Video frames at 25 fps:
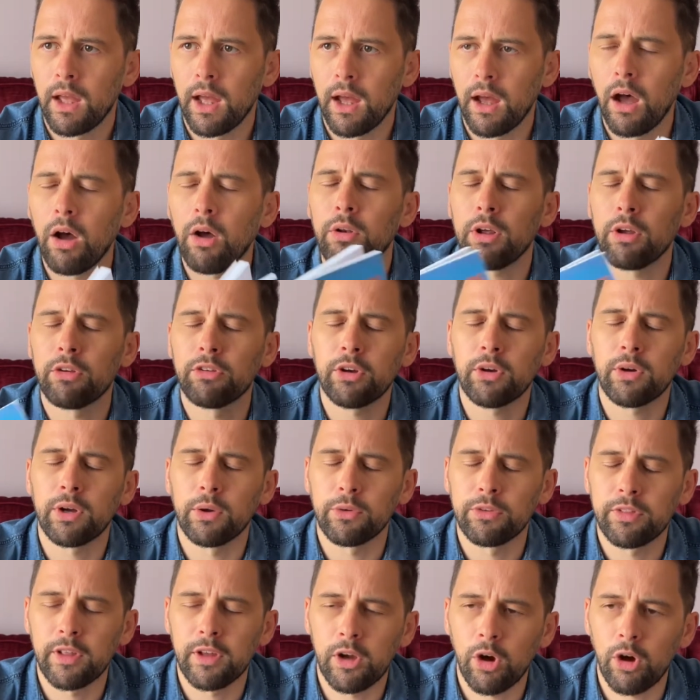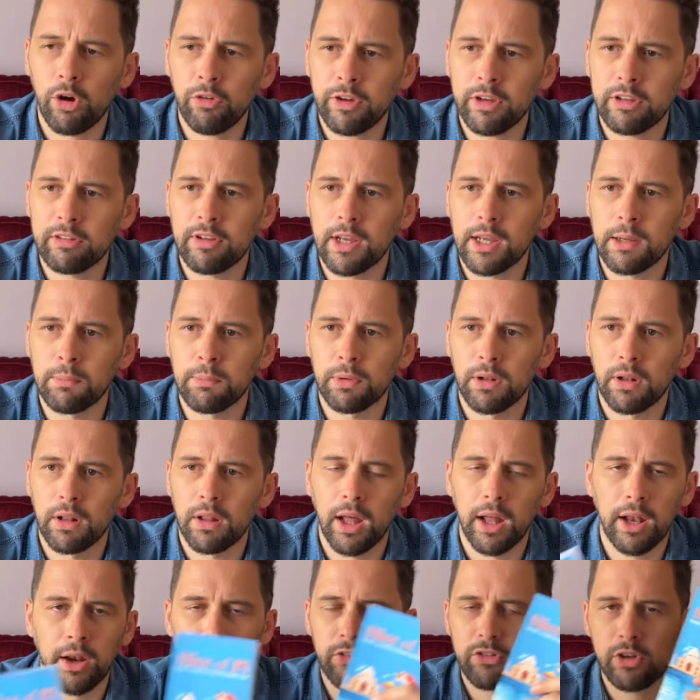Oh no, sorry, it was the coffee table.
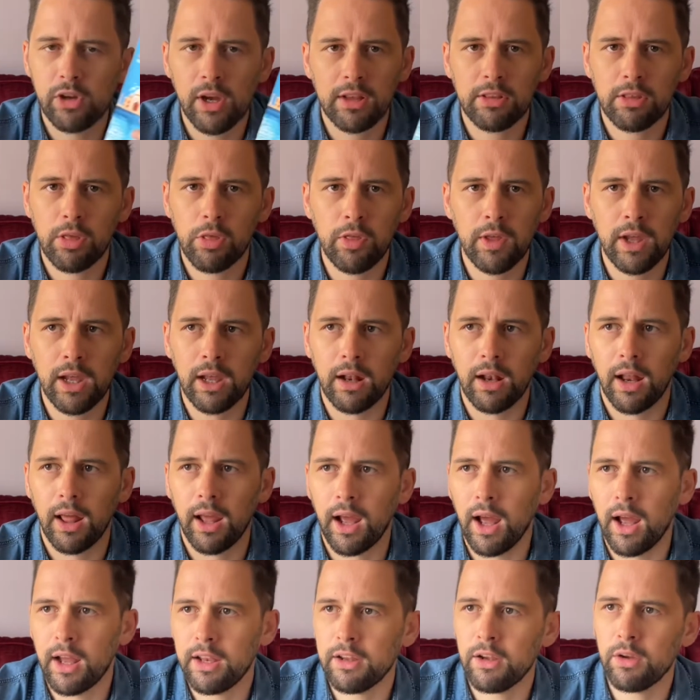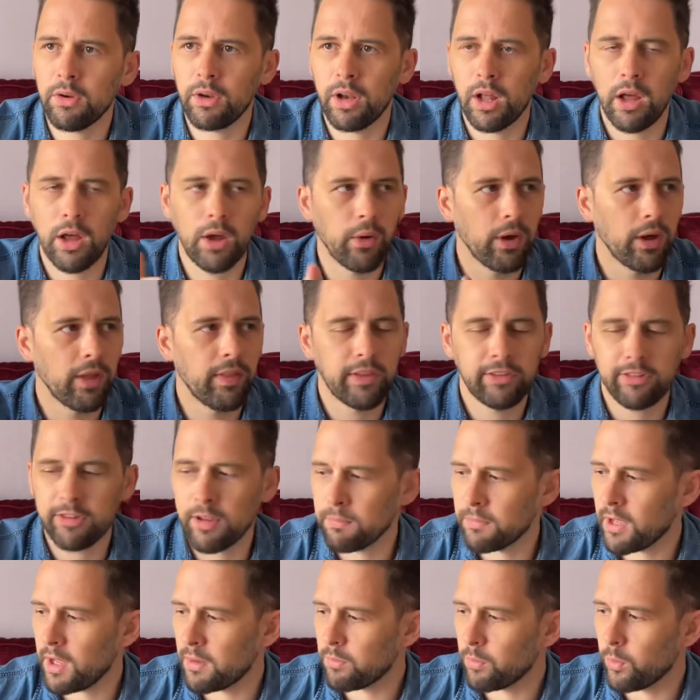And I was trying to think, like, I don't know. And then
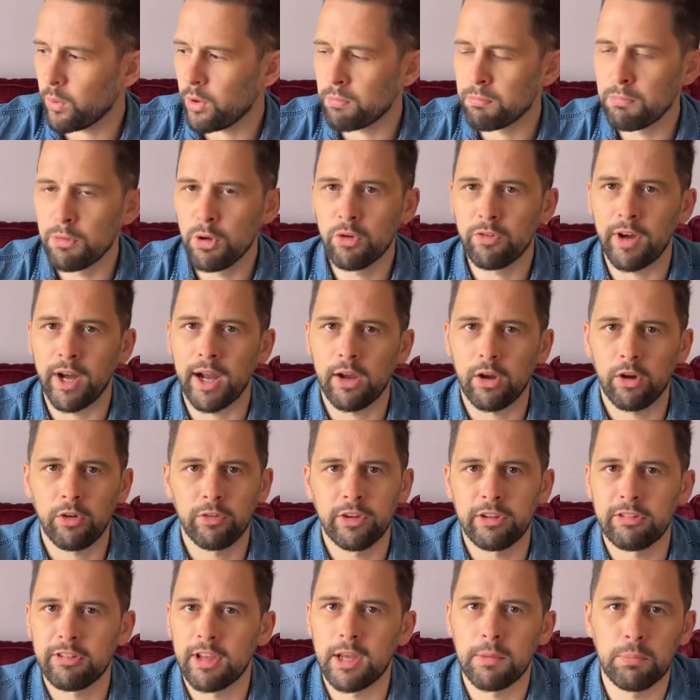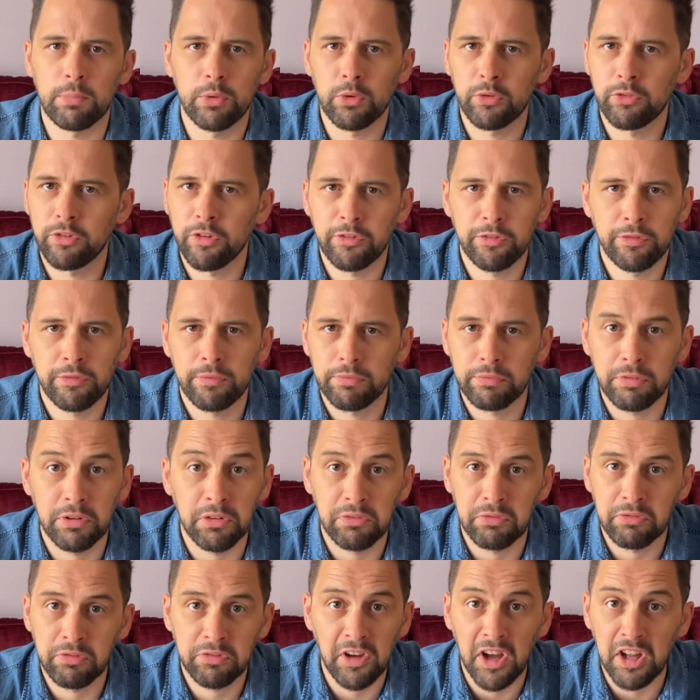sometimes we would move our coffee table for
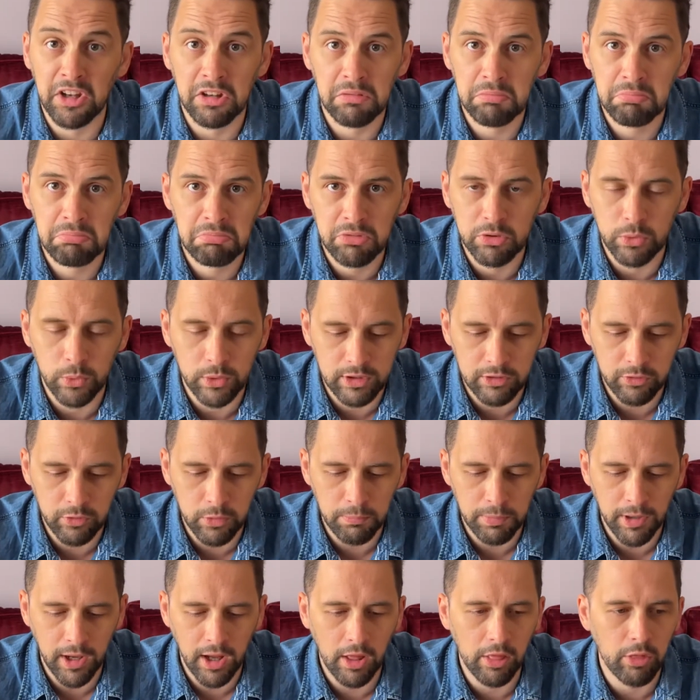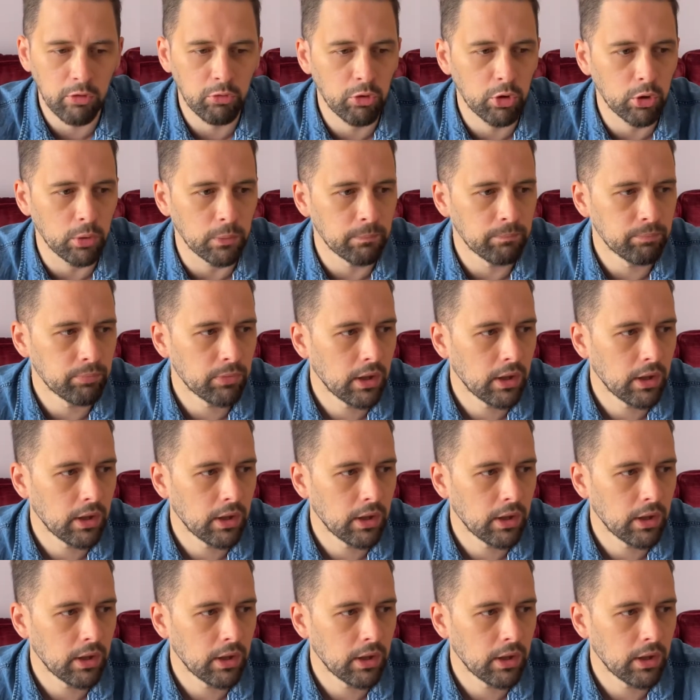fun to a different part of the room.